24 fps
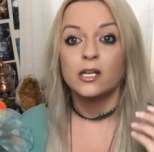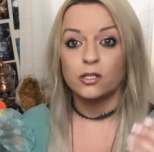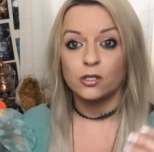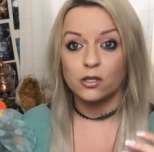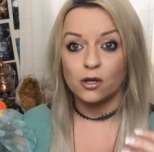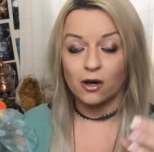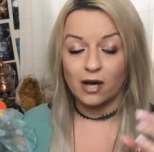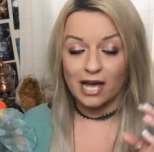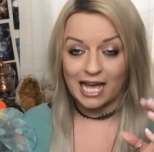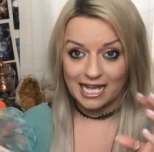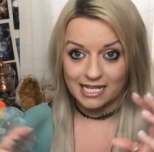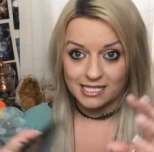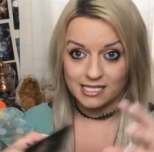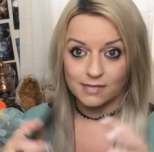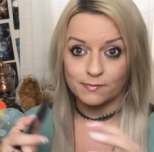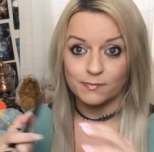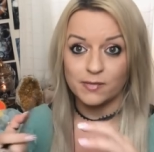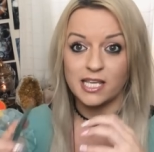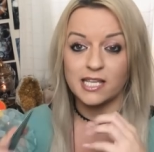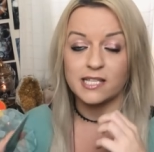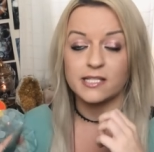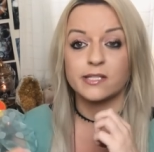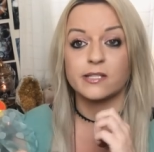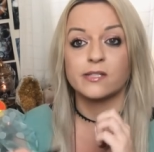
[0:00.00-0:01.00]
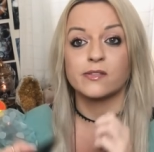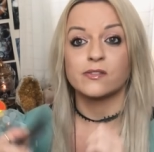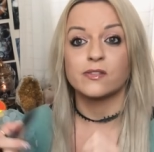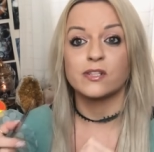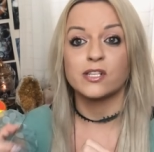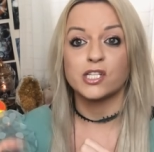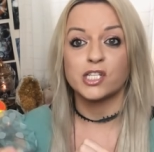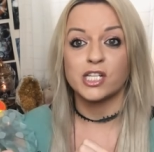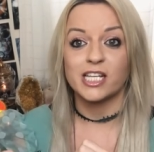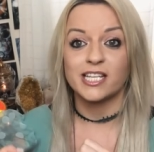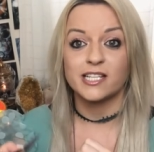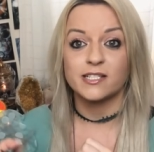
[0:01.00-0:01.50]
not adding pieces of
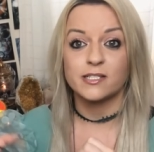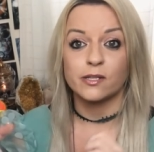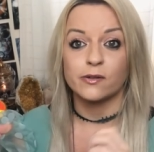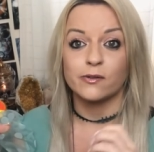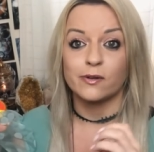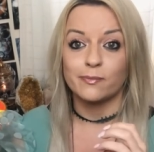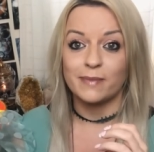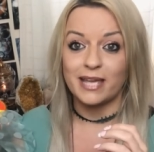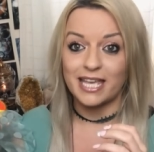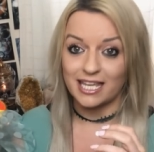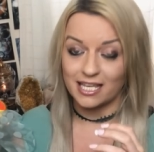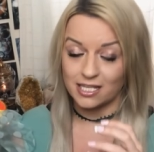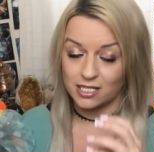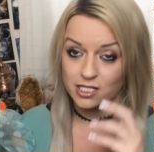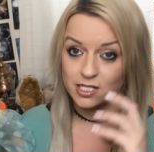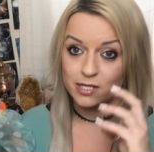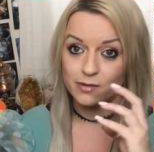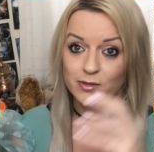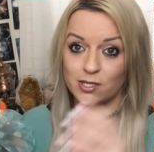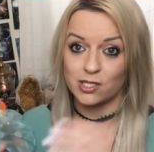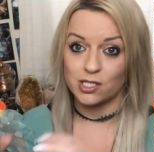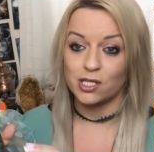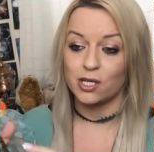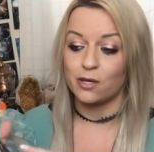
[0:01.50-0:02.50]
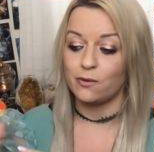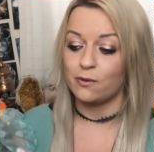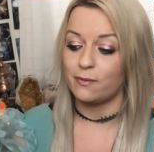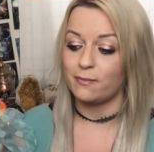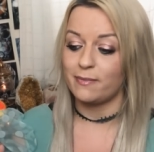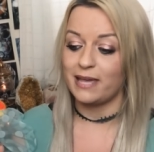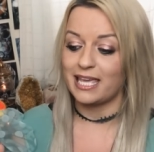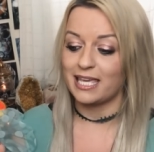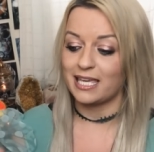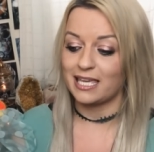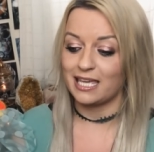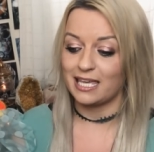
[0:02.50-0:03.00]
the jigsaw and making two and two and
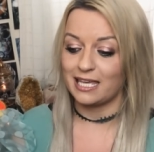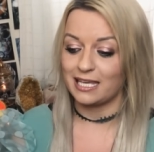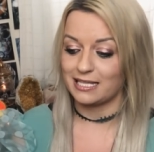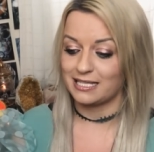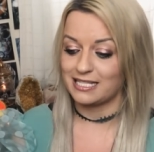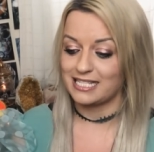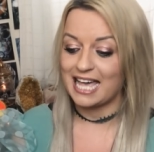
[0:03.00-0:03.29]
making